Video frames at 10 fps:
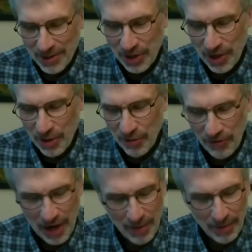She and her
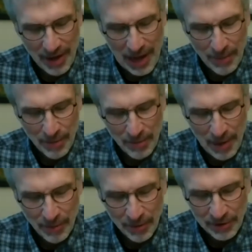family have been
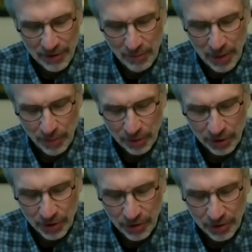members of People's
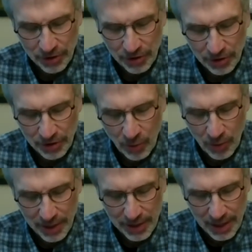Church since
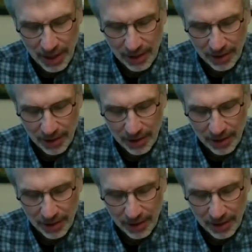2010.